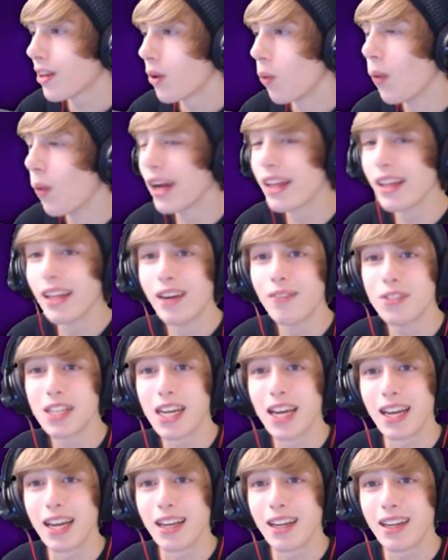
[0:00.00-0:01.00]
We lived
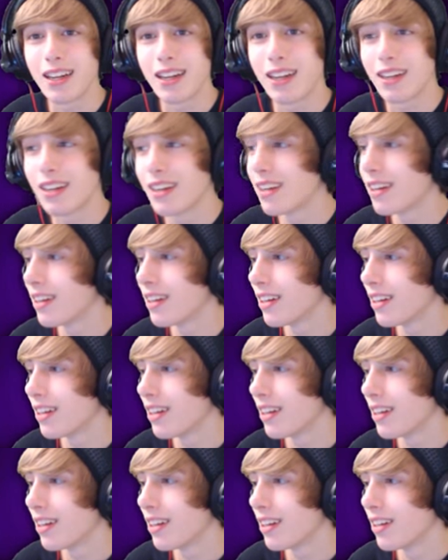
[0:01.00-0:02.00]
it.
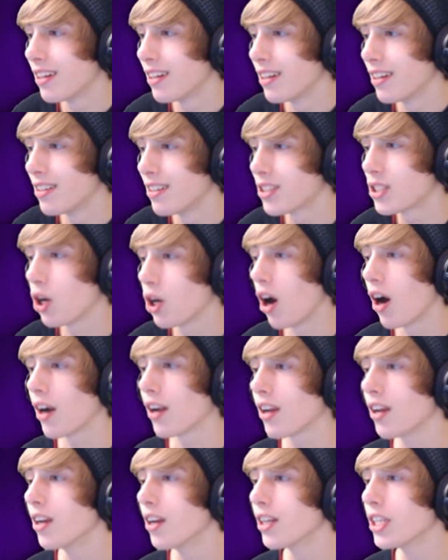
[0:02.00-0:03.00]

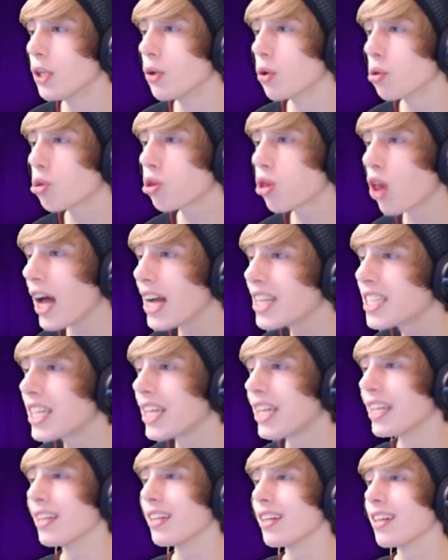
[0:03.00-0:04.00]
Sean, you
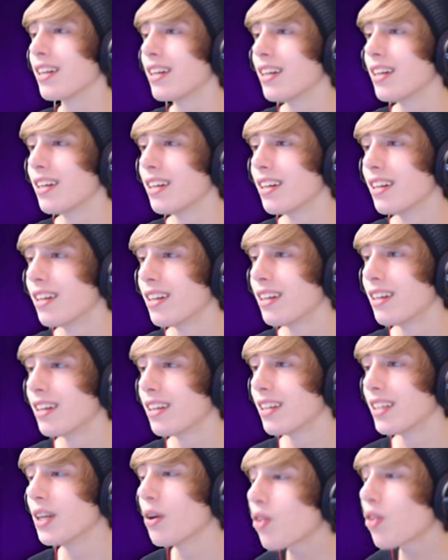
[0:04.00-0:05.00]
legend.
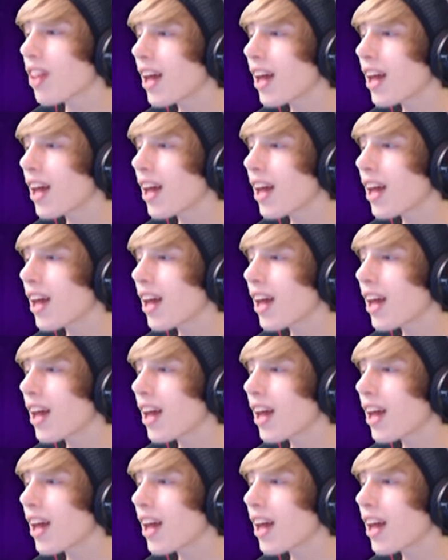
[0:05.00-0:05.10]
You